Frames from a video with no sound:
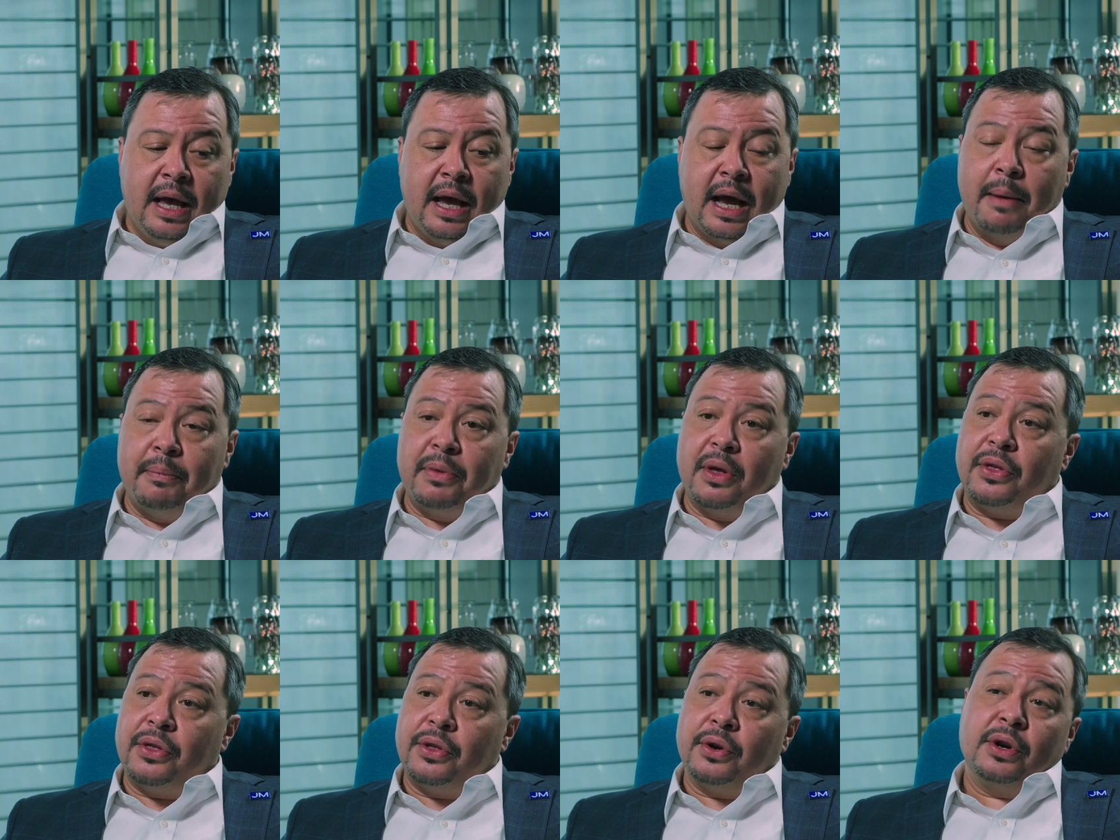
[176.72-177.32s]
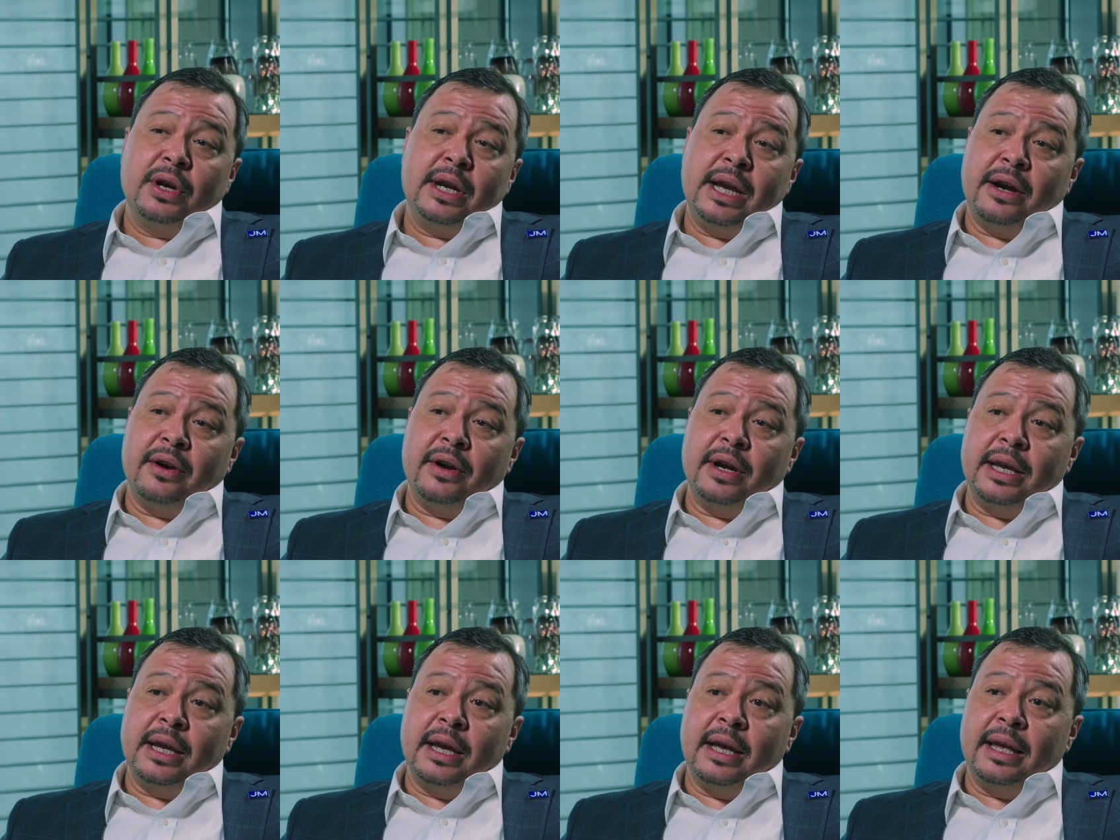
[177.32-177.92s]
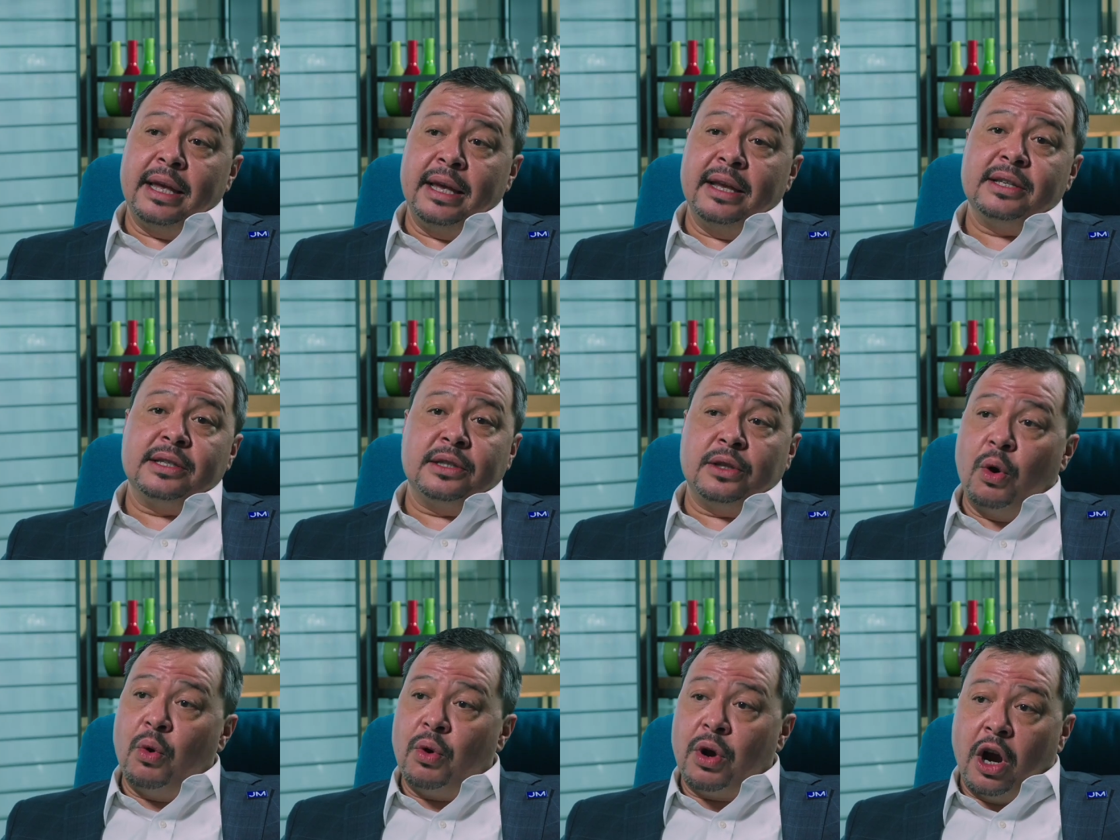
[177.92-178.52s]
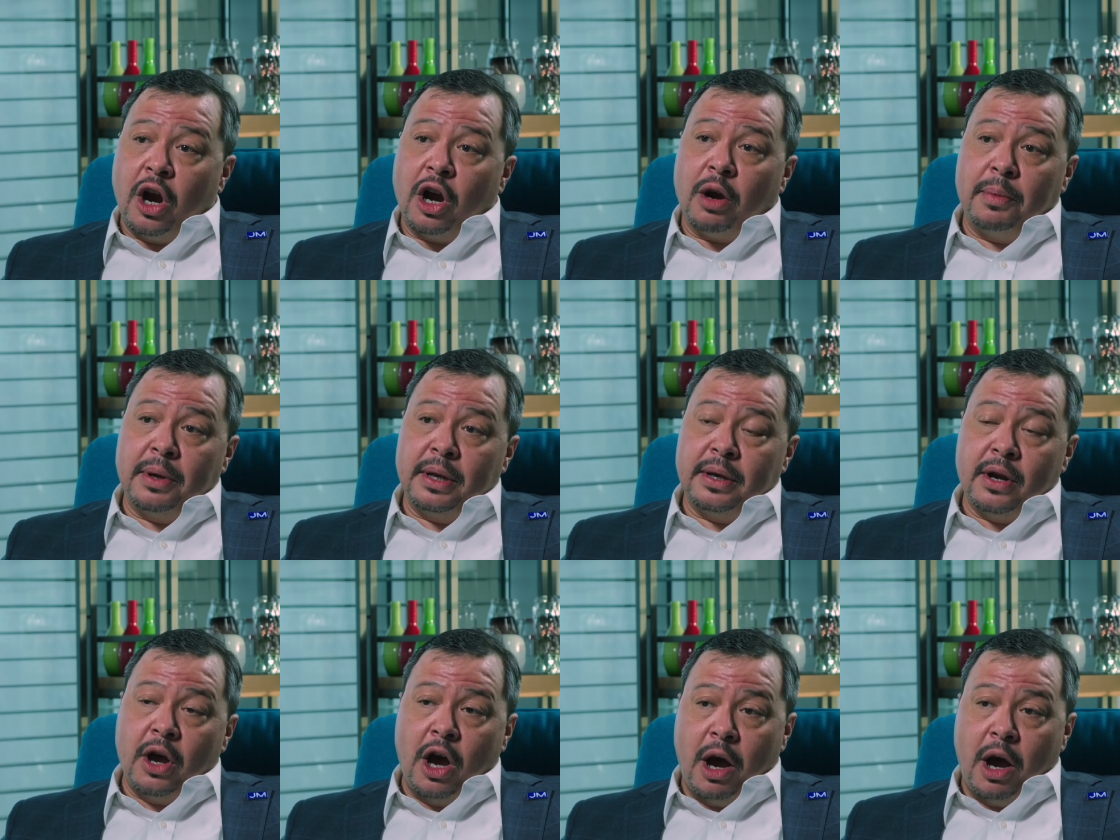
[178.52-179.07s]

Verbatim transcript: Um, the third area is low carbon